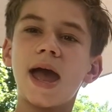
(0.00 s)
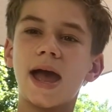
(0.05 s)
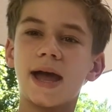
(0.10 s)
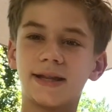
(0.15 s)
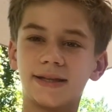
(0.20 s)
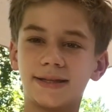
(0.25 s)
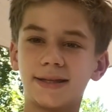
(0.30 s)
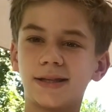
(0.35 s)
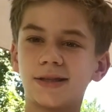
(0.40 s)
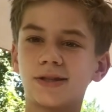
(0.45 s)

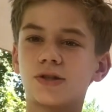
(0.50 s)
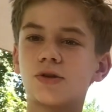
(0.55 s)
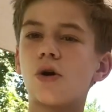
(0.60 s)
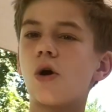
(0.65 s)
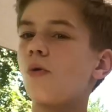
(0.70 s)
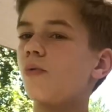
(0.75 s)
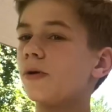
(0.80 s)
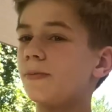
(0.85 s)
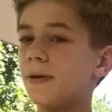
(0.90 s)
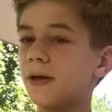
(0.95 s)
And since
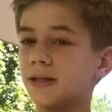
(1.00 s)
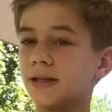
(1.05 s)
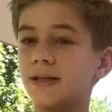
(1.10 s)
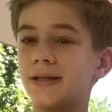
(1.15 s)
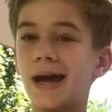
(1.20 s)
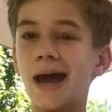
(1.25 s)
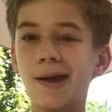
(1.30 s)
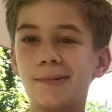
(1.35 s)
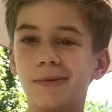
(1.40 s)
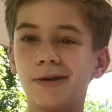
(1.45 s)
we picked a
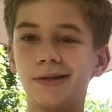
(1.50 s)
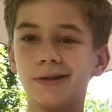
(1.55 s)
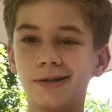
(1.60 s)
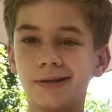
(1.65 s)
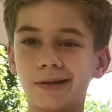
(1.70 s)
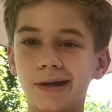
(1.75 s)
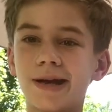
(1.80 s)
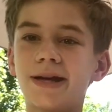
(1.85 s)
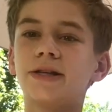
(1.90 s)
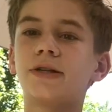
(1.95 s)
diamond,
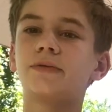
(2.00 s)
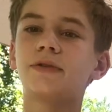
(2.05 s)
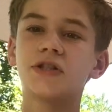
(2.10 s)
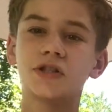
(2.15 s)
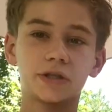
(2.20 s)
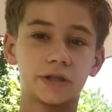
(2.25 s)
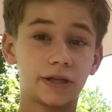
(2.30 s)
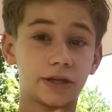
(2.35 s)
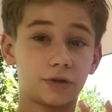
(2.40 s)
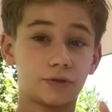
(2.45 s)
and
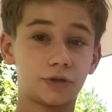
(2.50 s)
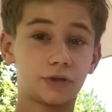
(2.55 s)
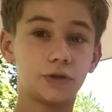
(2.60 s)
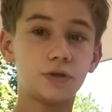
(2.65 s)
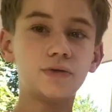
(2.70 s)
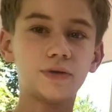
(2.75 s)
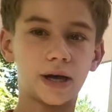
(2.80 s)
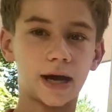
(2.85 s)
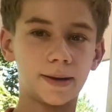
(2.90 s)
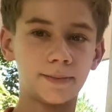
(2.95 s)
originally there was
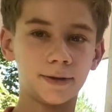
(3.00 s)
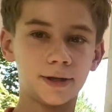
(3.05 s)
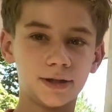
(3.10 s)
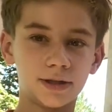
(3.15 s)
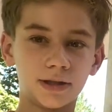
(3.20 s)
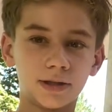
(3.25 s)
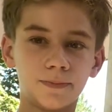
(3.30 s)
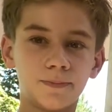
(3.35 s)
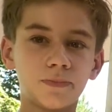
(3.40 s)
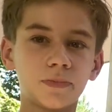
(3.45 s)
2
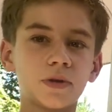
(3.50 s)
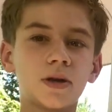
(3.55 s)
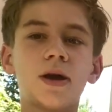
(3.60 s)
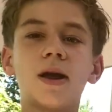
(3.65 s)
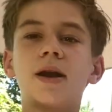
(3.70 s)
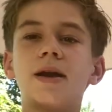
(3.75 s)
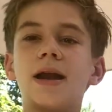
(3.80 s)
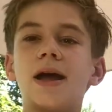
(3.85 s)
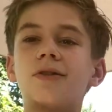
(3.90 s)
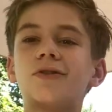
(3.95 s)
diamonds,
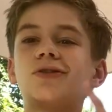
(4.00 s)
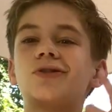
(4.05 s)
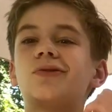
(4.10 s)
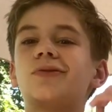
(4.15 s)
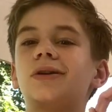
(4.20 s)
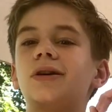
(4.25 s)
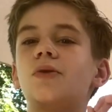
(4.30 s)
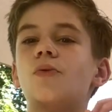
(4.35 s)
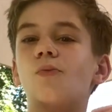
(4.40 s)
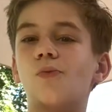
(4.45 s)
now there's
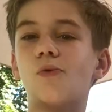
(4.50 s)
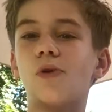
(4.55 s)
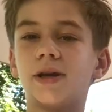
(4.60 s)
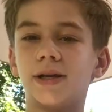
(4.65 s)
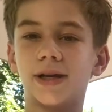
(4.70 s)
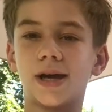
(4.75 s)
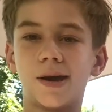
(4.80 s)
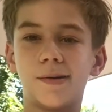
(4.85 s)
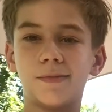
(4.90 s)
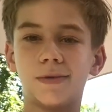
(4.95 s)
only
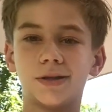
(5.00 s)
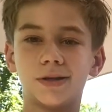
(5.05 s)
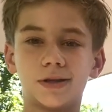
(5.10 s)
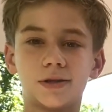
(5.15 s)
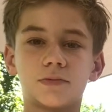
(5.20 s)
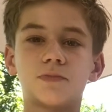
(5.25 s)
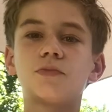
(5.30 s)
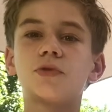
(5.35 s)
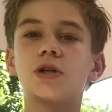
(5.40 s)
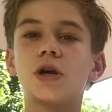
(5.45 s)
1 diamond.
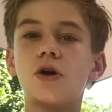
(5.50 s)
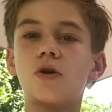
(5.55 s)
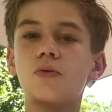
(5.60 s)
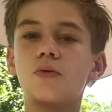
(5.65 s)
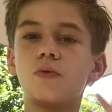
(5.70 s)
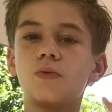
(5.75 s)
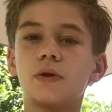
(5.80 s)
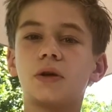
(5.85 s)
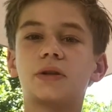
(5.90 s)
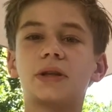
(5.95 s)
So
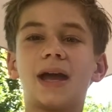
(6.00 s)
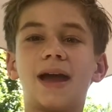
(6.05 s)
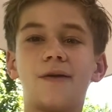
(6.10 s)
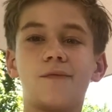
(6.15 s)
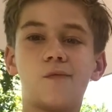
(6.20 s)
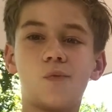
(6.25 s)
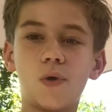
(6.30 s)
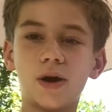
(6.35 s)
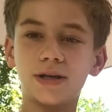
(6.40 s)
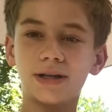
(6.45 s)
we only
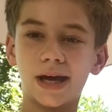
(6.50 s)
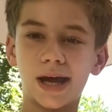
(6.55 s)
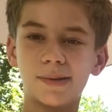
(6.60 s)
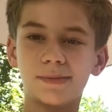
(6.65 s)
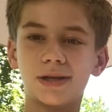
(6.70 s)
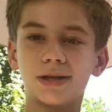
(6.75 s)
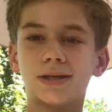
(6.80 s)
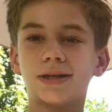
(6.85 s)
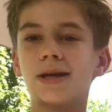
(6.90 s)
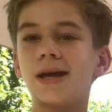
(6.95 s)
have 1
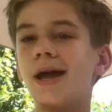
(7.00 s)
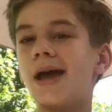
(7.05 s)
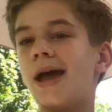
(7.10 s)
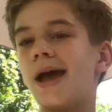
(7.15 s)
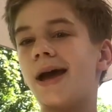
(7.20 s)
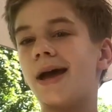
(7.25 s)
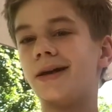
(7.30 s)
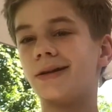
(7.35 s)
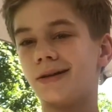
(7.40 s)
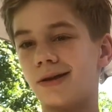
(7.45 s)
diamond
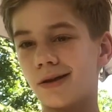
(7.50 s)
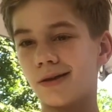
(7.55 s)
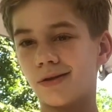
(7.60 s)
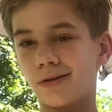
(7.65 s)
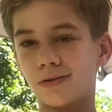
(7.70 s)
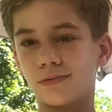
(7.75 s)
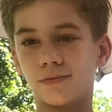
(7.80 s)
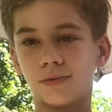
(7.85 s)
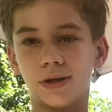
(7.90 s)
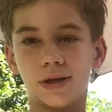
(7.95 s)
and
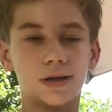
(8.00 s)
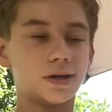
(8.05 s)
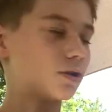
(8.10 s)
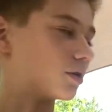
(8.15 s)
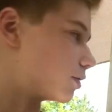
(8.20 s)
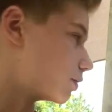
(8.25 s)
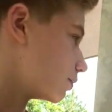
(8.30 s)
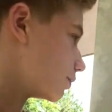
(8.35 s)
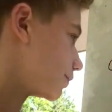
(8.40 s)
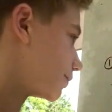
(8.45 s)
3
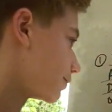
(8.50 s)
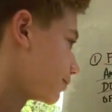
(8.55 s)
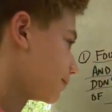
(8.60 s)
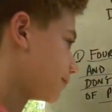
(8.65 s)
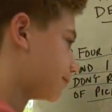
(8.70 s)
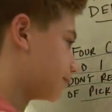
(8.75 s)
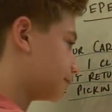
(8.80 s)
cards.